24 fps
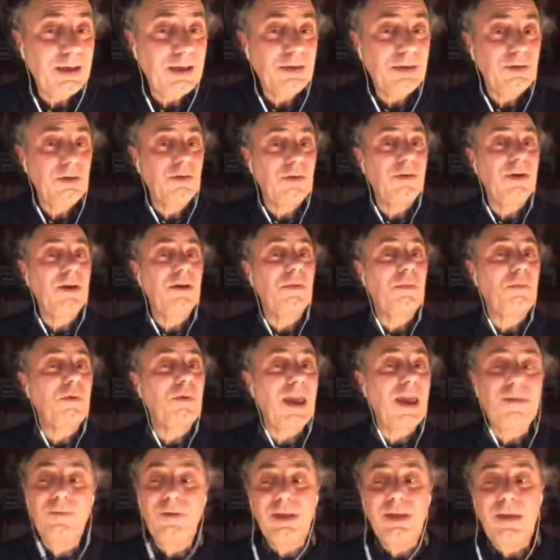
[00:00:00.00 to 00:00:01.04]
You know,
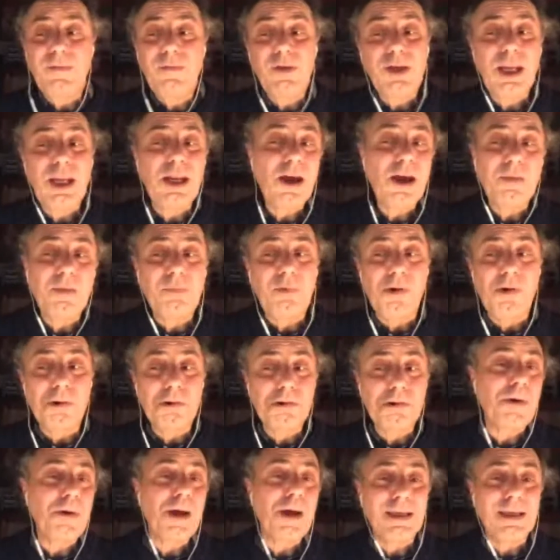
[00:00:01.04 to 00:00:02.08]
even in airports,
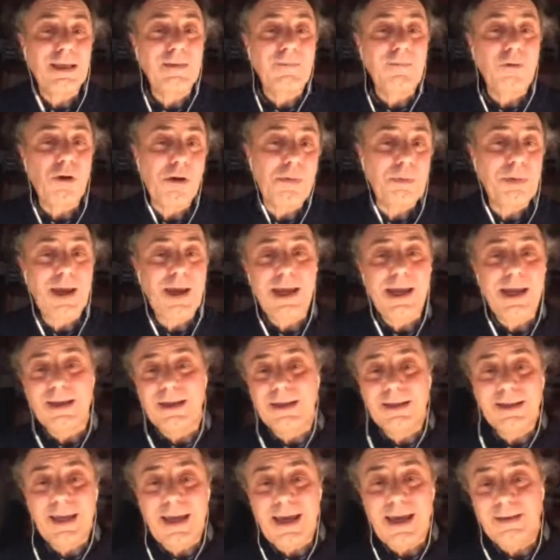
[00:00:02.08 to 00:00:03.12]
waiting for a plane at the
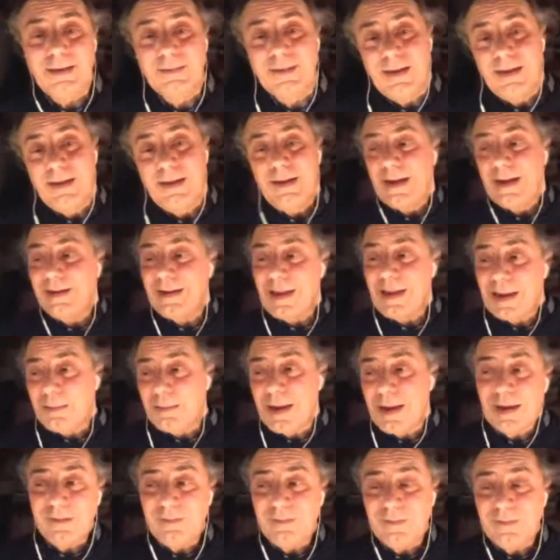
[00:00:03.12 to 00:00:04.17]
gate, I take my
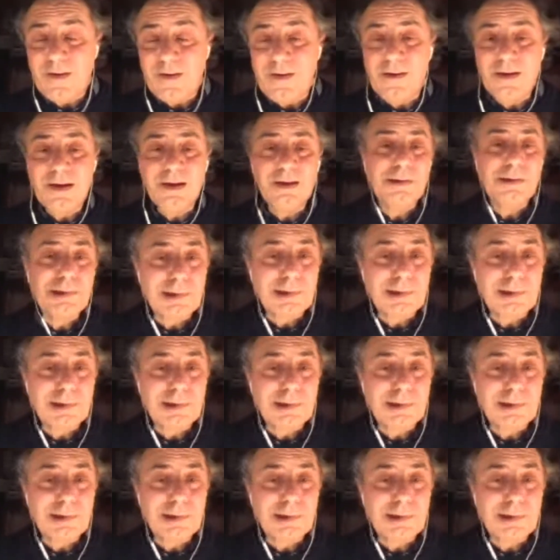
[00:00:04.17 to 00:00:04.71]
guitar and